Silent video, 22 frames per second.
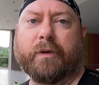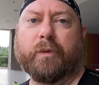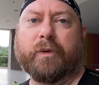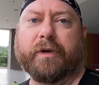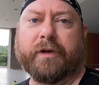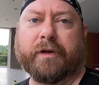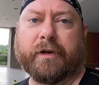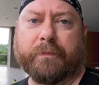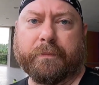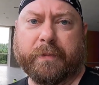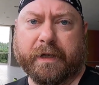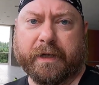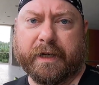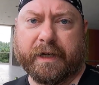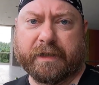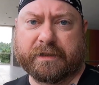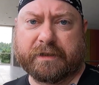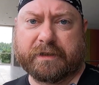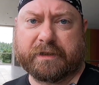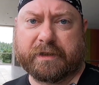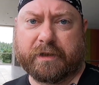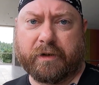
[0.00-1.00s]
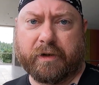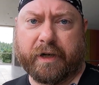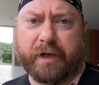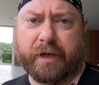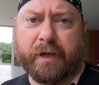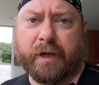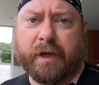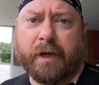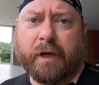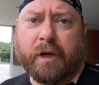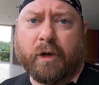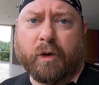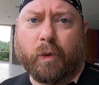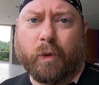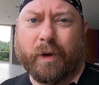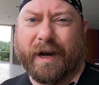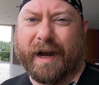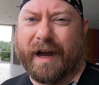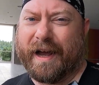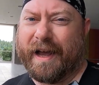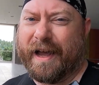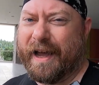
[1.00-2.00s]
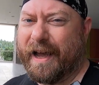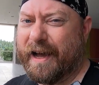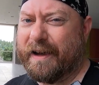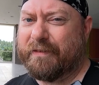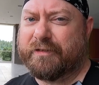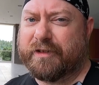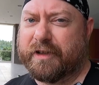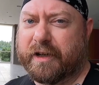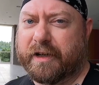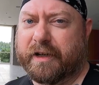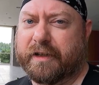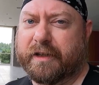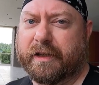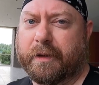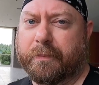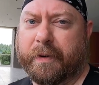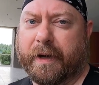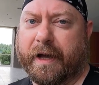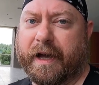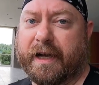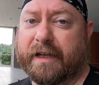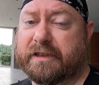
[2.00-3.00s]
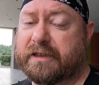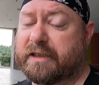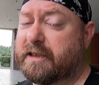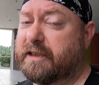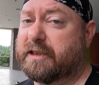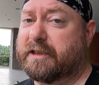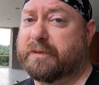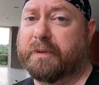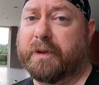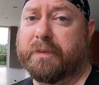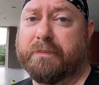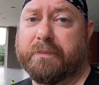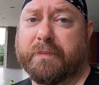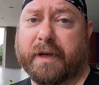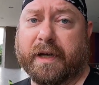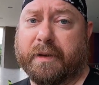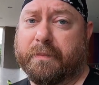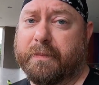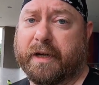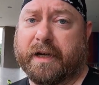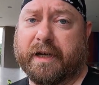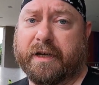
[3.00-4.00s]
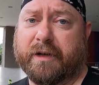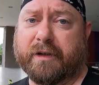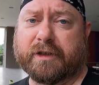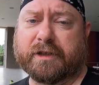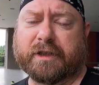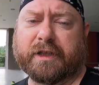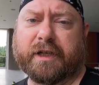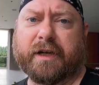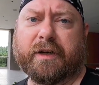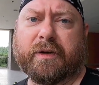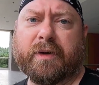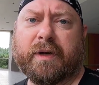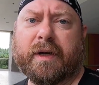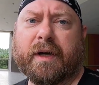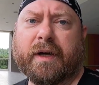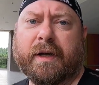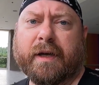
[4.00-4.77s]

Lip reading: It wouldn't be necessary. When I have done it in the past, and this has been many, many years ago,